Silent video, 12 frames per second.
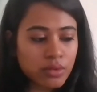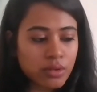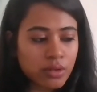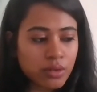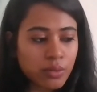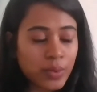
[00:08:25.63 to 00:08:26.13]

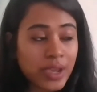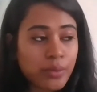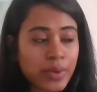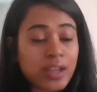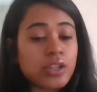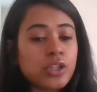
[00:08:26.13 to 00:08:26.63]

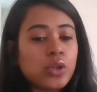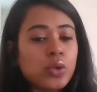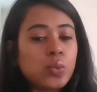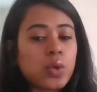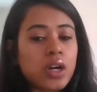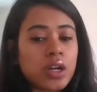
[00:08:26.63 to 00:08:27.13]
wherein you'll
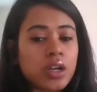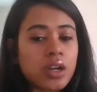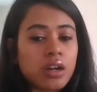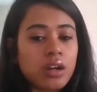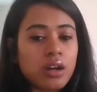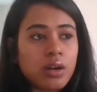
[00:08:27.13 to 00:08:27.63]
work
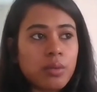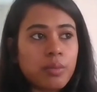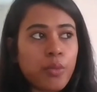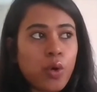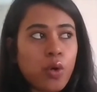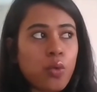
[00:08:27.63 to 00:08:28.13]

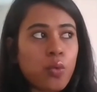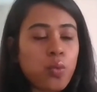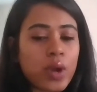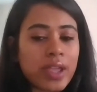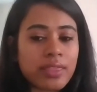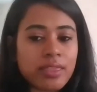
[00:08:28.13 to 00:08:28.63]
more
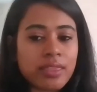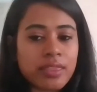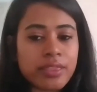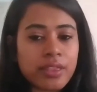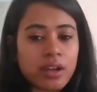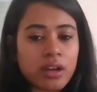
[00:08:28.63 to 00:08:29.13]
with
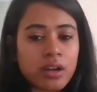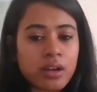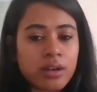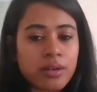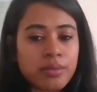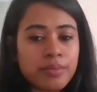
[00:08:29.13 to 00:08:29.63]

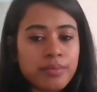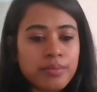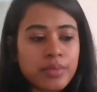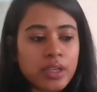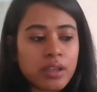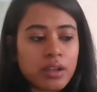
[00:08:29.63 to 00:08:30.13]
um,
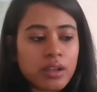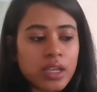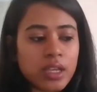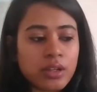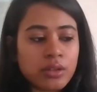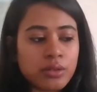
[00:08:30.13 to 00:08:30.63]

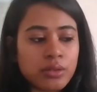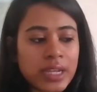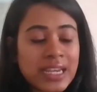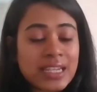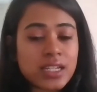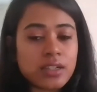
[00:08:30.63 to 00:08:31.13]

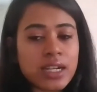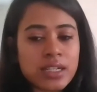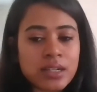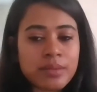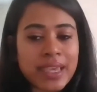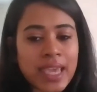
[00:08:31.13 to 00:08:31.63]

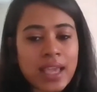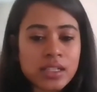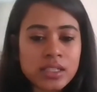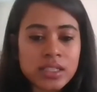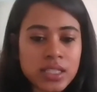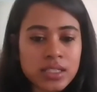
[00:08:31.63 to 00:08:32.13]
integrated
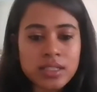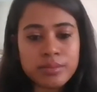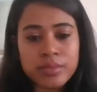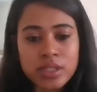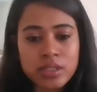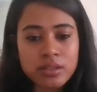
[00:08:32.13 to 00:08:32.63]
mechanical
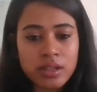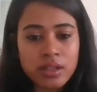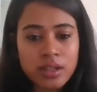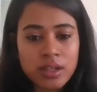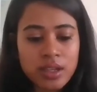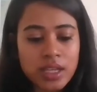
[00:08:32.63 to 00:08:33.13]
systems
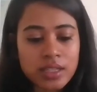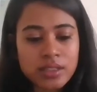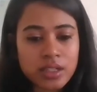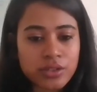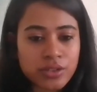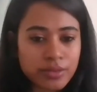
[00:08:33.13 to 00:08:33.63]
as
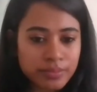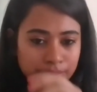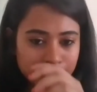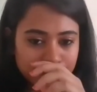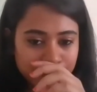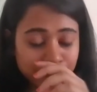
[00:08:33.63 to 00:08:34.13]
such.
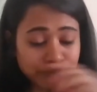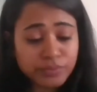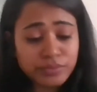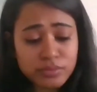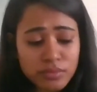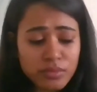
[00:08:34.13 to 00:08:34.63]

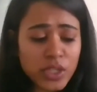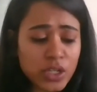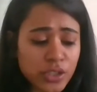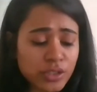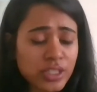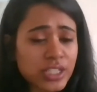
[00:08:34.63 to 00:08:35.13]

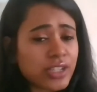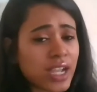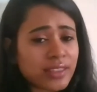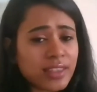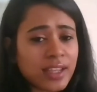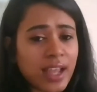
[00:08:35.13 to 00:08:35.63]
So the
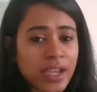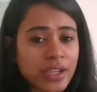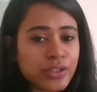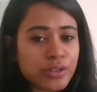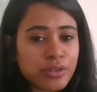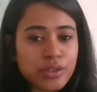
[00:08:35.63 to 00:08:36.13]
track that I
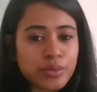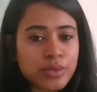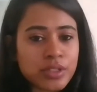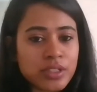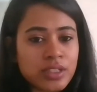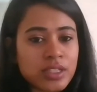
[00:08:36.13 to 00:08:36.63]
chose
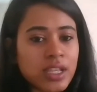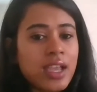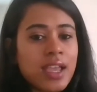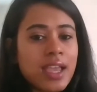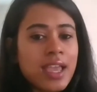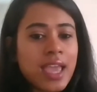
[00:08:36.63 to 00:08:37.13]
was
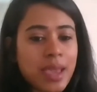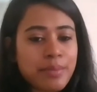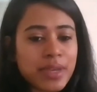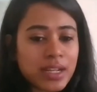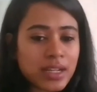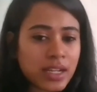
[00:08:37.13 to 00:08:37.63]

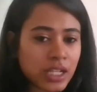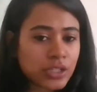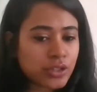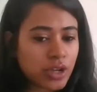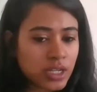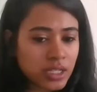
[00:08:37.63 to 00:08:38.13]
embedded
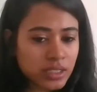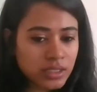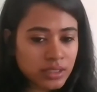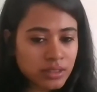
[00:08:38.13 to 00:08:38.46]
electronics,